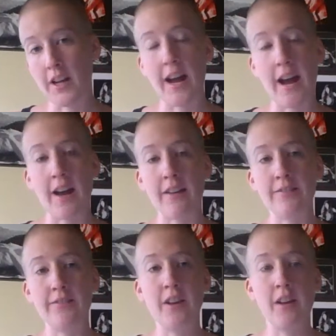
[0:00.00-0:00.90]
I
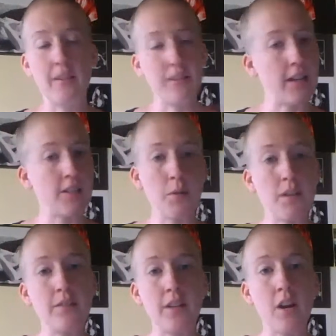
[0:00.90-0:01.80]
have next
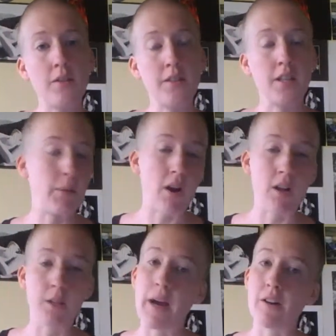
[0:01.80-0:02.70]
week's video is going to be
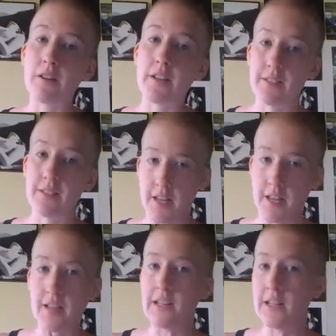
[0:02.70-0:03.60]
all about
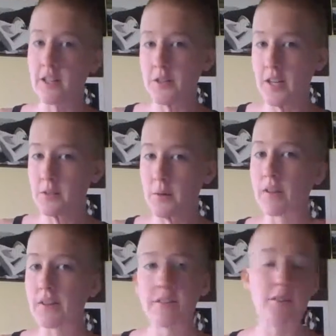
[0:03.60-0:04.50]
consent and
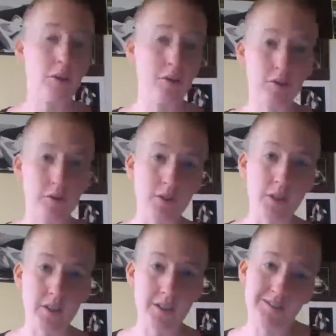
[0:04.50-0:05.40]
ecosexuality. So
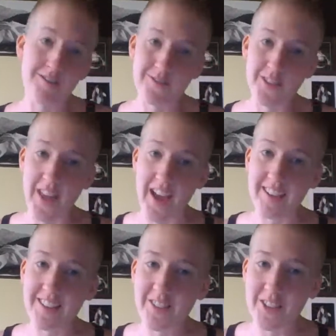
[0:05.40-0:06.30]
look for that
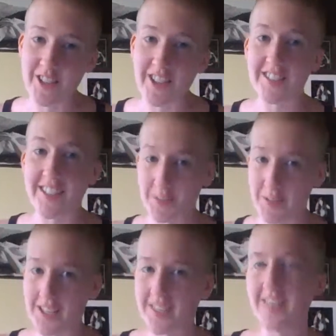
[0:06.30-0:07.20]
in the future next
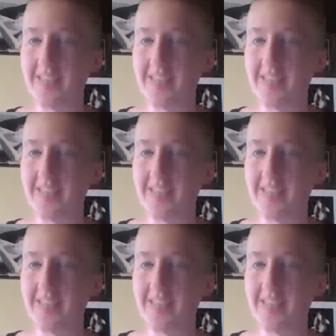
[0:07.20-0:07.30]
week.